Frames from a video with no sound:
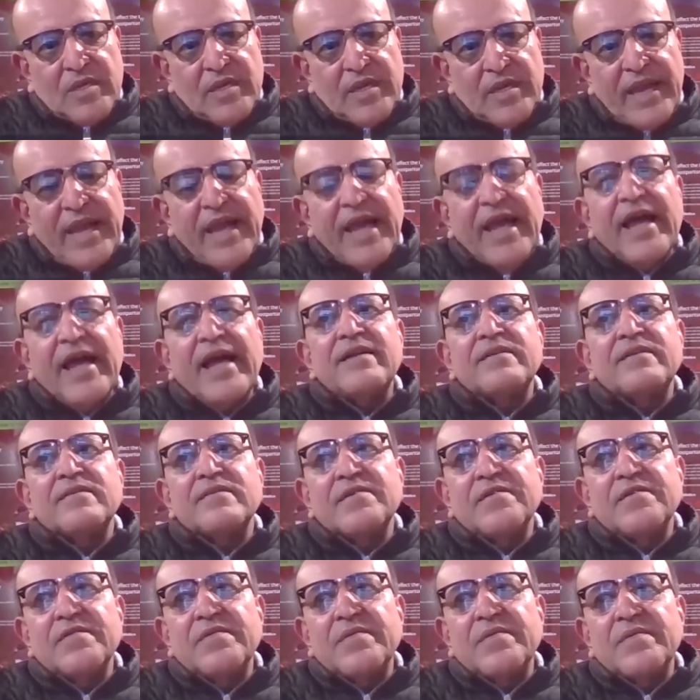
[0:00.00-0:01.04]
And
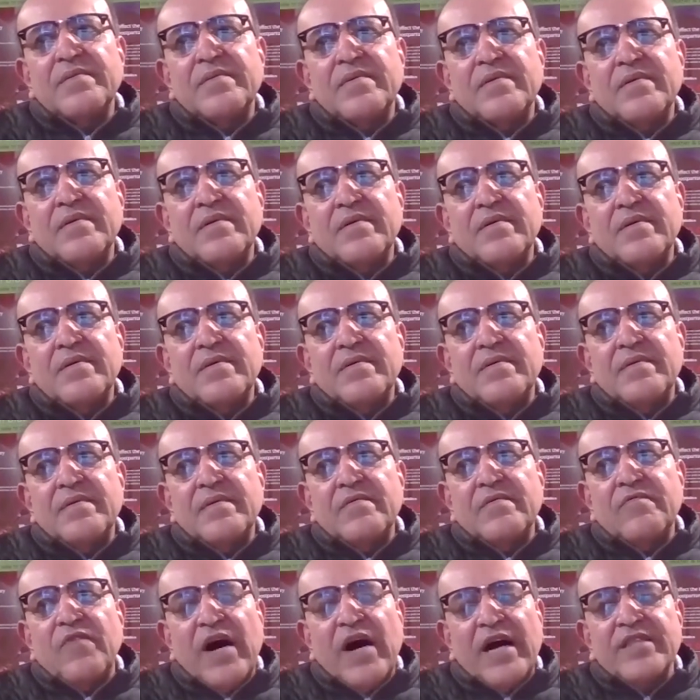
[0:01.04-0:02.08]

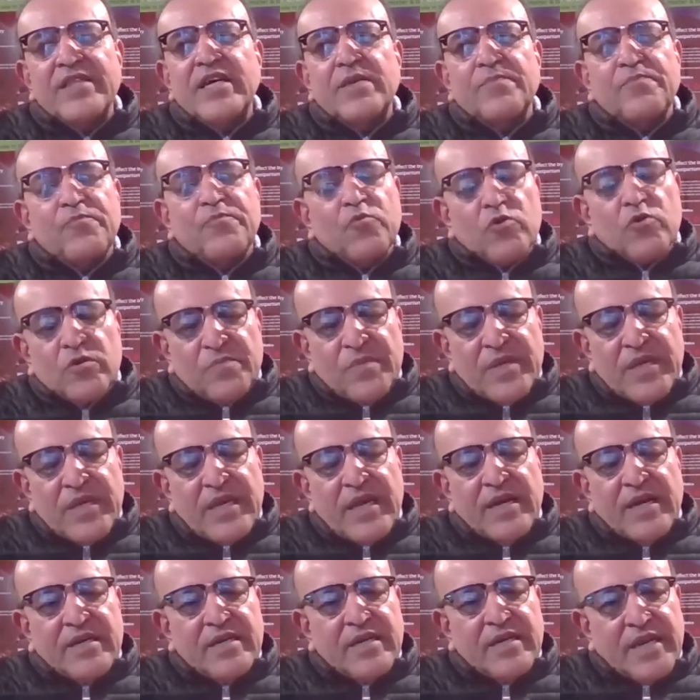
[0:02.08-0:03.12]
father put me
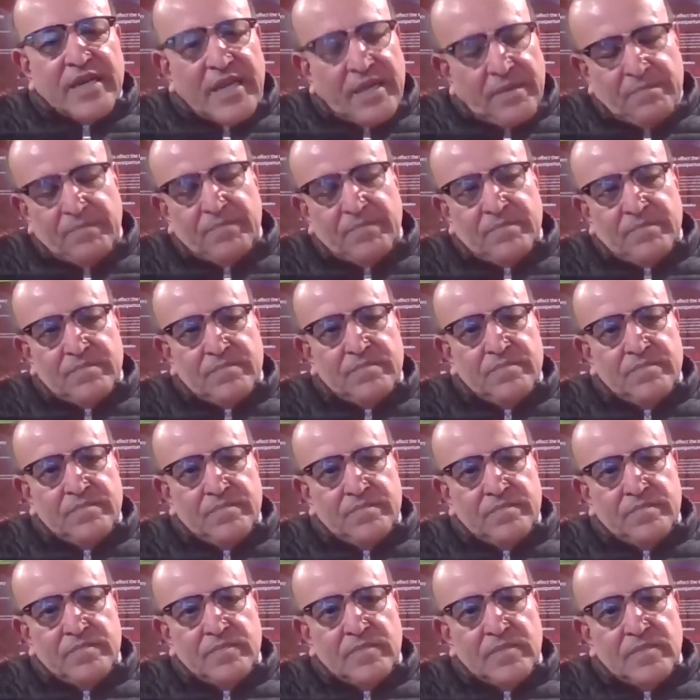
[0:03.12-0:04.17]
under him.
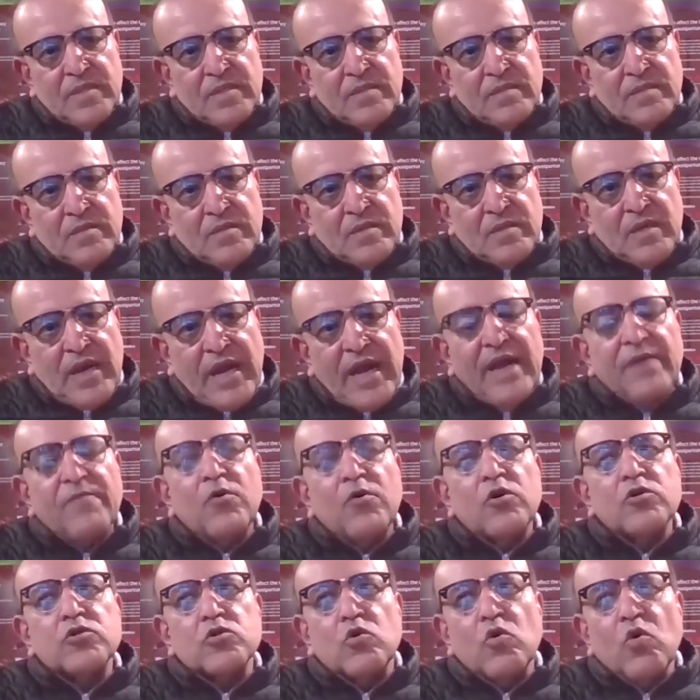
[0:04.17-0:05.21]
I
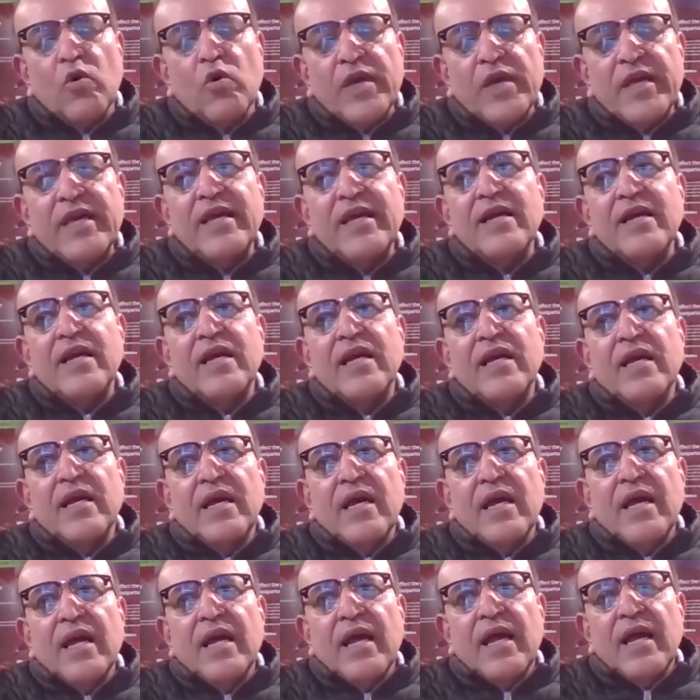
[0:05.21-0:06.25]
was going
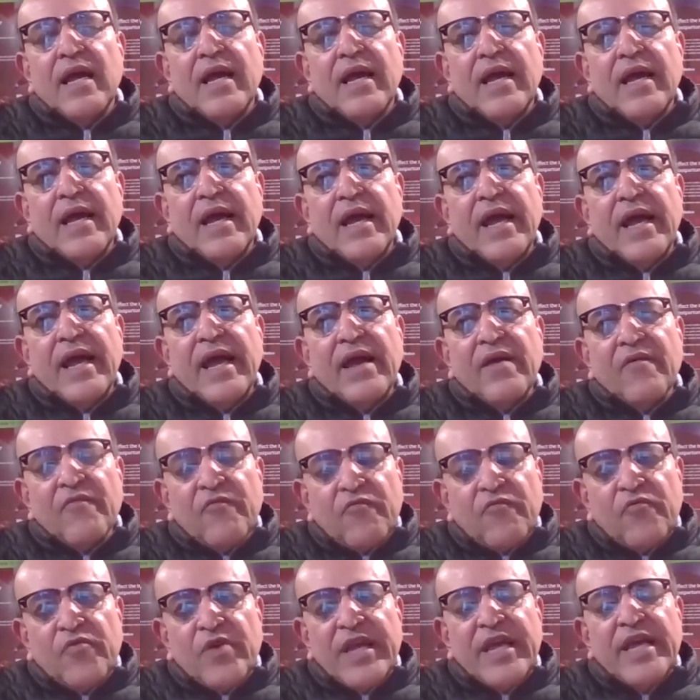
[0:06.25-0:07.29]

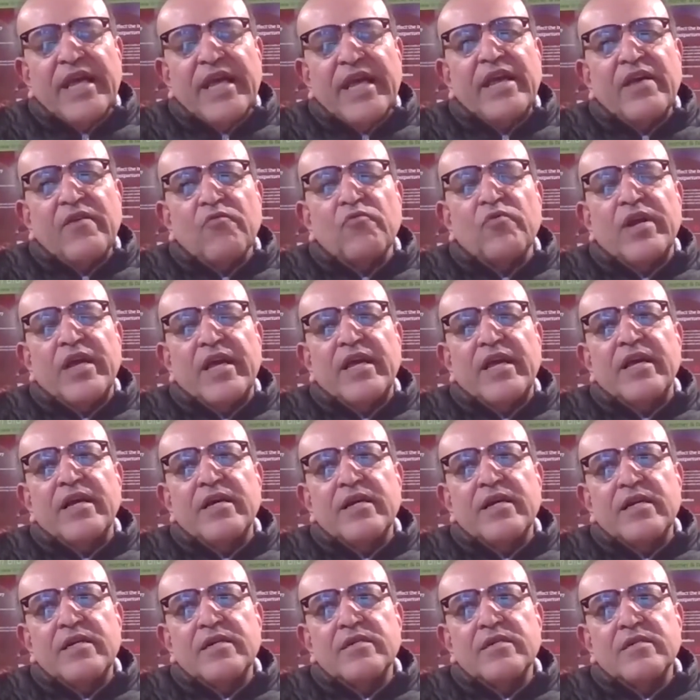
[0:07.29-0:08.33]
every
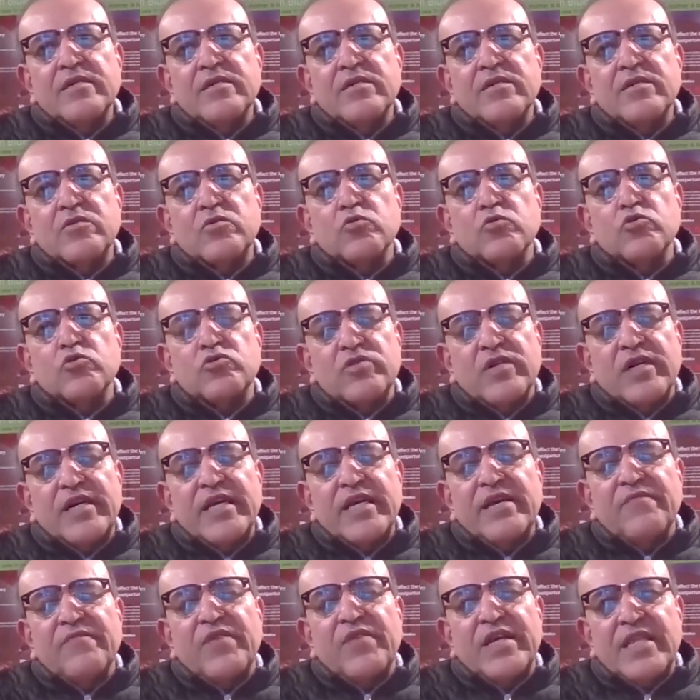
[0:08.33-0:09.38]
evening to
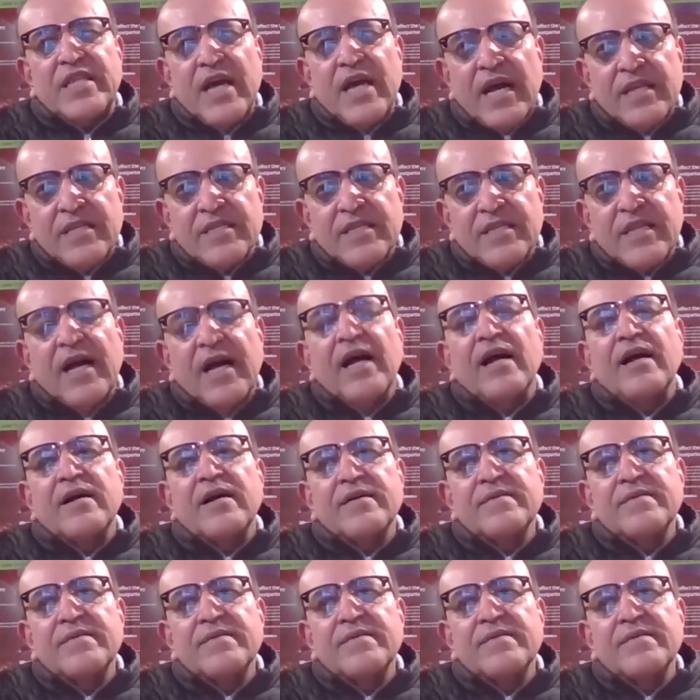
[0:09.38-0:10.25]
study Vedanta,